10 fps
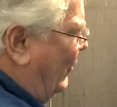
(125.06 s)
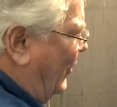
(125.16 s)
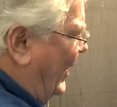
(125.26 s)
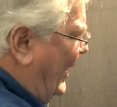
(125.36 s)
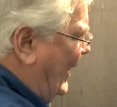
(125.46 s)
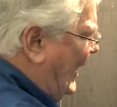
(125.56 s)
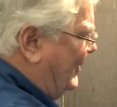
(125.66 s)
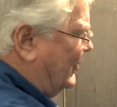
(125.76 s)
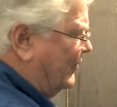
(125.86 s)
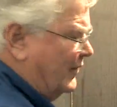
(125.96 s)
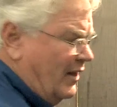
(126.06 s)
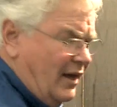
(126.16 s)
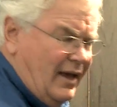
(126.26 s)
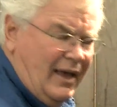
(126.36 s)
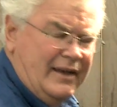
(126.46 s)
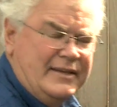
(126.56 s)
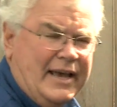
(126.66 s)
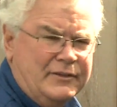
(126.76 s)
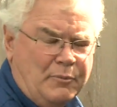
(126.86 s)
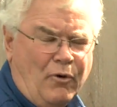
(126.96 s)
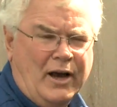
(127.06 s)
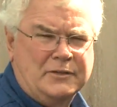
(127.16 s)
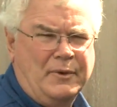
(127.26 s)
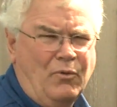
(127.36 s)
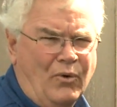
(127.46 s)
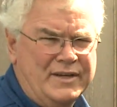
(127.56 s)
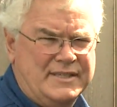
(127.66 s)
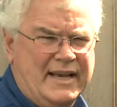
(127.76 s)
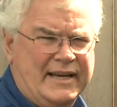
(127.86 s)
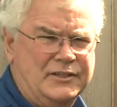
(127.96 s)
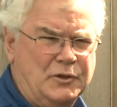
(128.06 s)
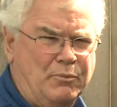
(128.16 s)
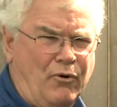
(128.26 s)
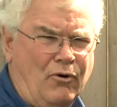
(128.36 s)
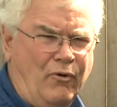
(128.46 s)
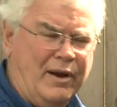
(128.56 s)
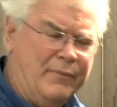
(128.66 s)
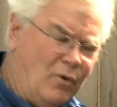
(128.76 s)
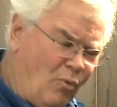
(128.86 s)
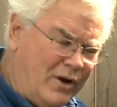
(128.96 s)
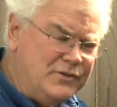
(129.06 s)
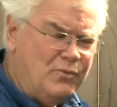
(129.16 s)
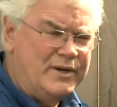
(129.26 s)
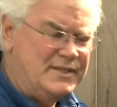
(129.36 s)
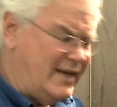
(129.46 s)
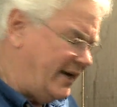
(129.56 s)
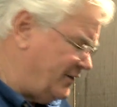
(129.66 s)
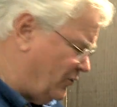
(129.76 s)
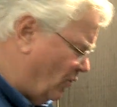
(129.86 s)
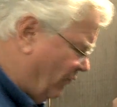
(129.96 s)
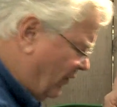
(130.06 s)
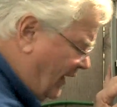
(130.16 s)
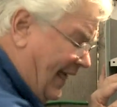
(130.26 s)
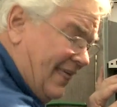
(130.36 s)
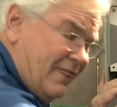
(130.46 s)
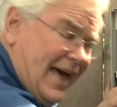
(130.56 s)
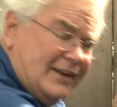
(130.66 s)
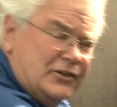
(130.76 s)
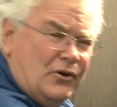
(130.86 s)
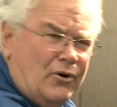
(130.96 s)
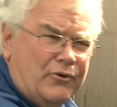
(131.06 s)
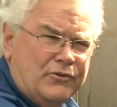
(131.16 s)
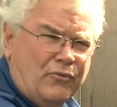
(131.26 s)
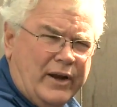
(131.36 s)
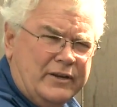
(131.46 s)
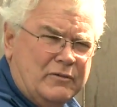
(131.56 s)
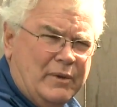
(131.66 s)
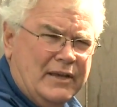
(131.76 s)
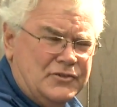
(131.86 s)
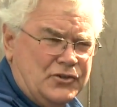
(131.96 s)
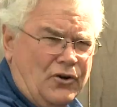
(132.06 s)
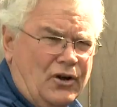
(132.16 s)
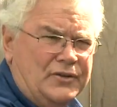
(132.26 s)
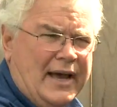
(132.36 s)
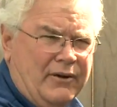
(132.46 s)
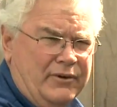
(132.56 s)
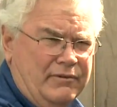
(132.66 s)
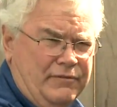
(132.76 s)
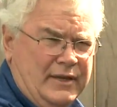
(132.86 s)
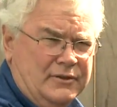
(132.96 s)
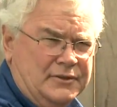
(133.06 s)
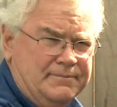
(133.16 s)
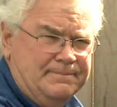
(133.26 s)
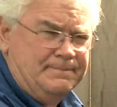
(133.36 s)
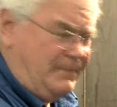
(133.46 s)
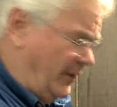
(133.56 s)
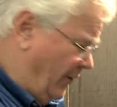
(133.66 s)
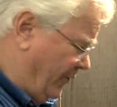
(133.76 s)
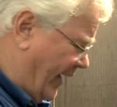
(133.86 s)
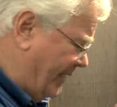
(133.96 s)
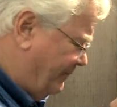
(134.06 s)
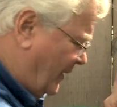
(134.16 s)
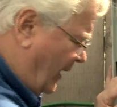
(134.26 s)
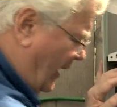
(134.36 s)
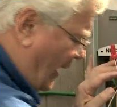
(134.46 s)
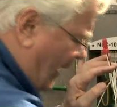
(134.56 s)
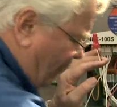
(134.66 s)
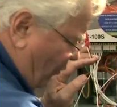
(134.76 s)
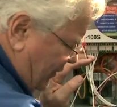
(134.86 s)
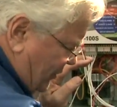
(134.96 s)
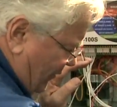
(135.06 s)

I'm going to hit enter. It takes approximately 1 second to program it. Once 1 second's over, that decoder is ready to be installed out in the field. Okay? I'm going to